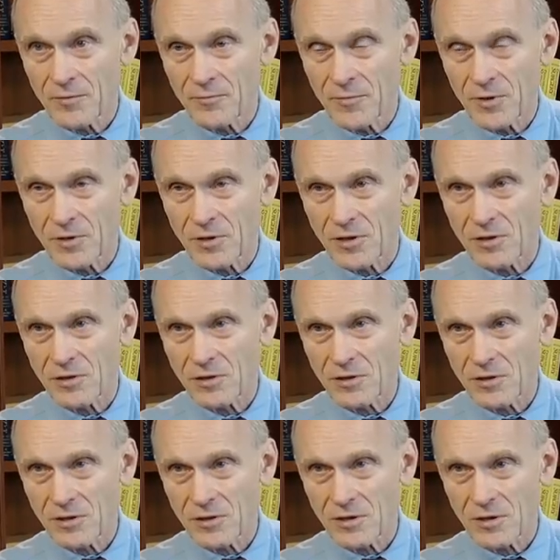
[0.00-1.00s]
This
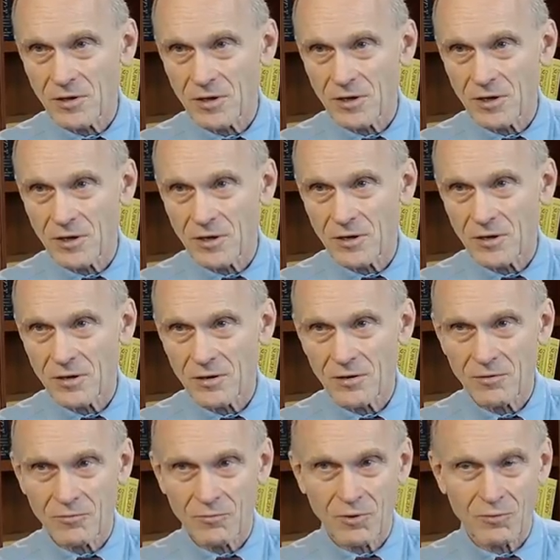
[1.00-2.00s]
is
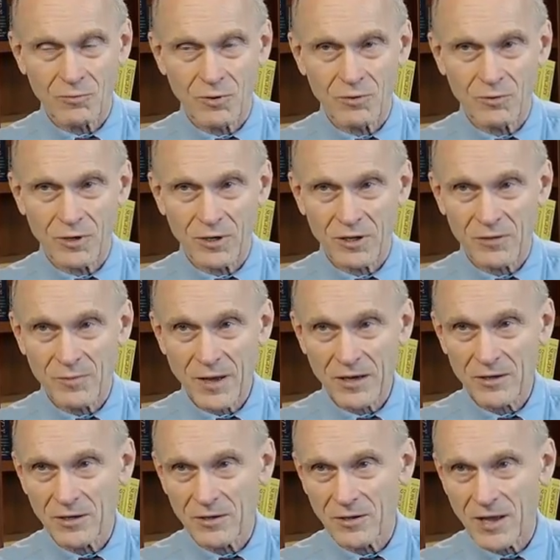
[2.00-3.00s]
one would
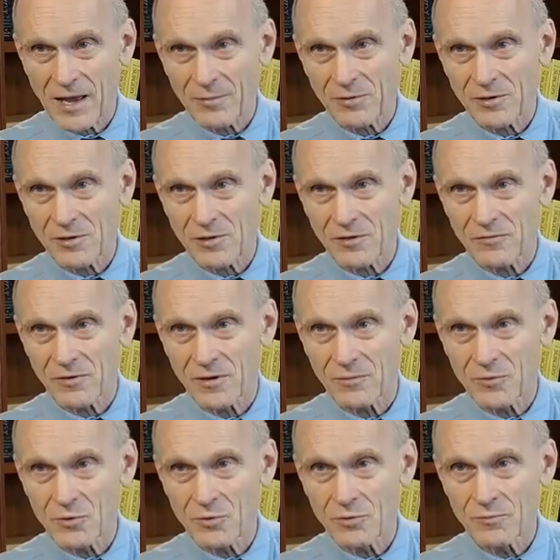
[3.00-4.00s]
expect in the absence of an
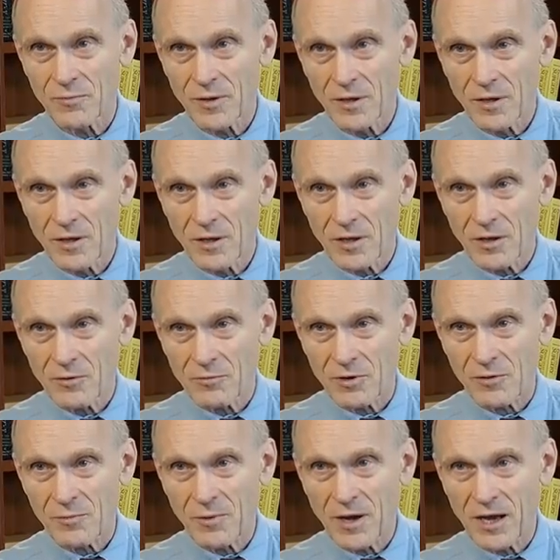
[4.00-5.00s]
immune
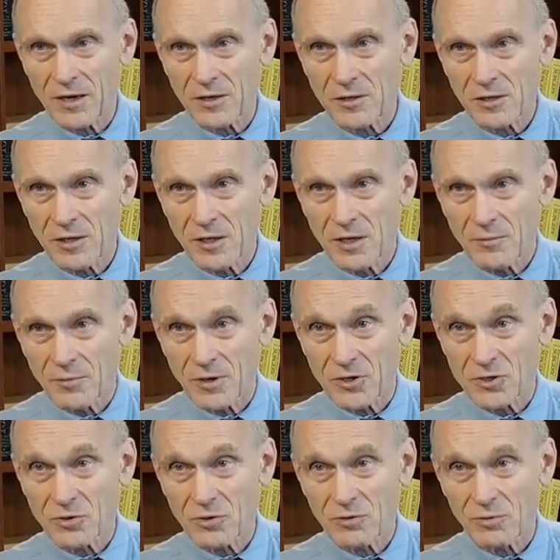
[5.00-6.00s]
response, but
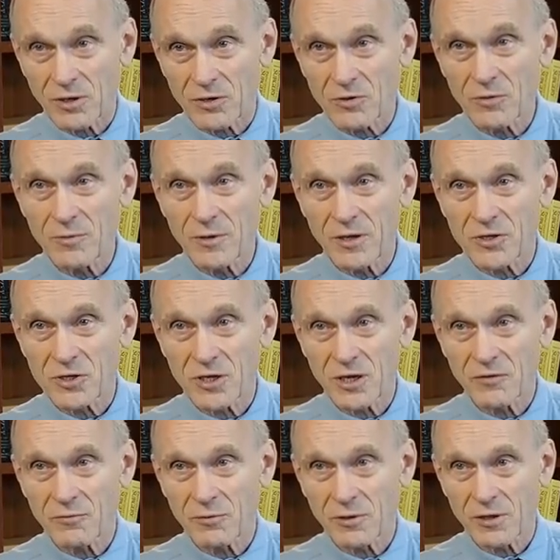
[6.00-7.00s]
it shows what could be
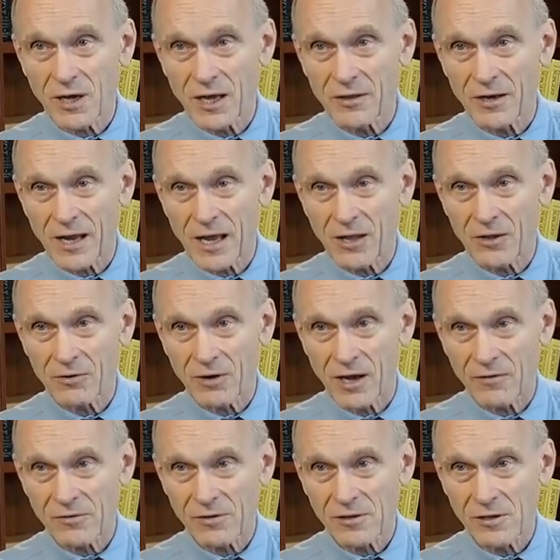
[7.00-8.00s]
achieved with islet
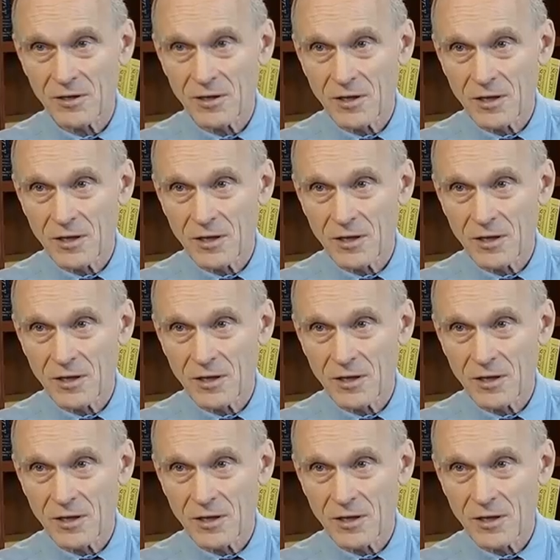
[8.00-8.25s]
allografts